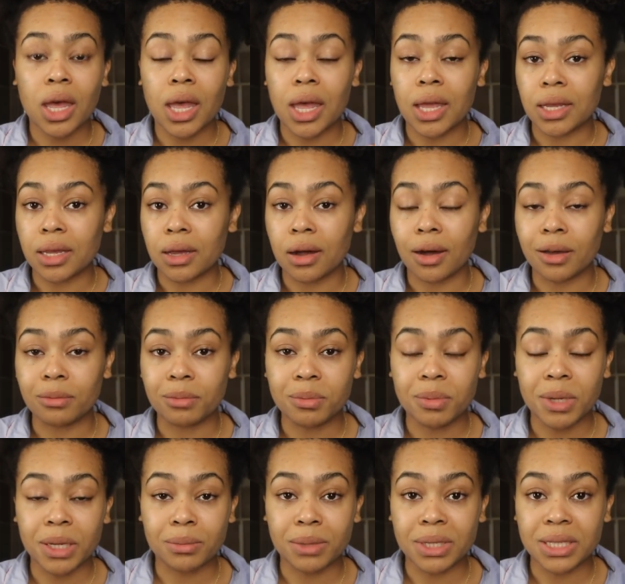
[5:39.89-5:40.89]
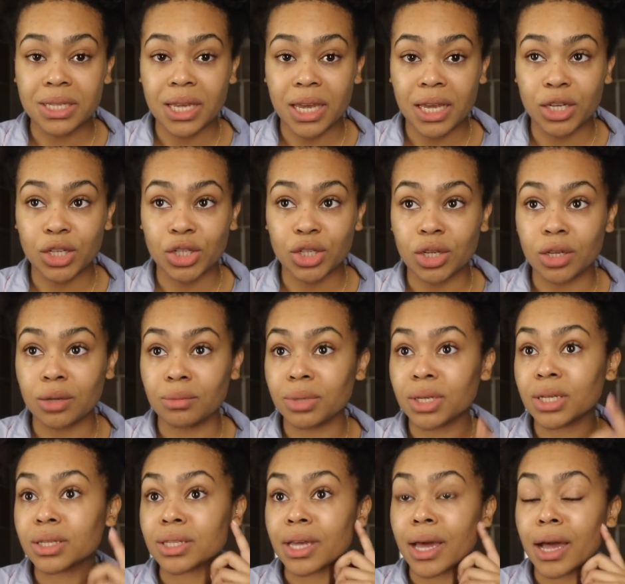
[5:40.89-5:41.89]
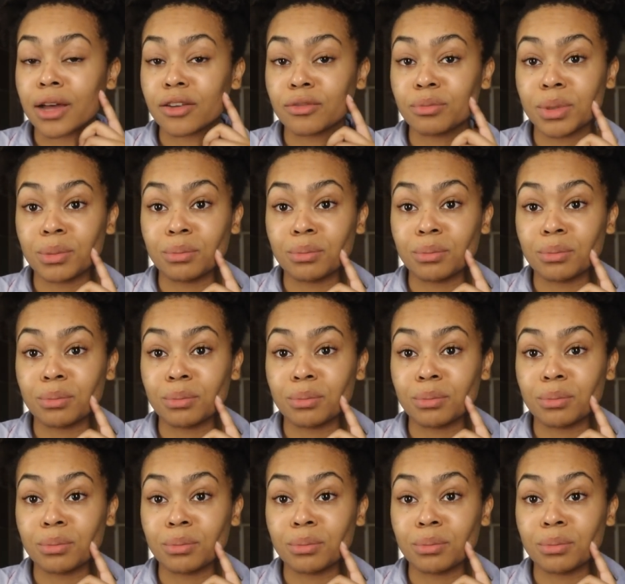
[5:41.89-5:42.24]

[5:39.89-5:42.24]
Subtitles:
any hyperpigmentation, because I have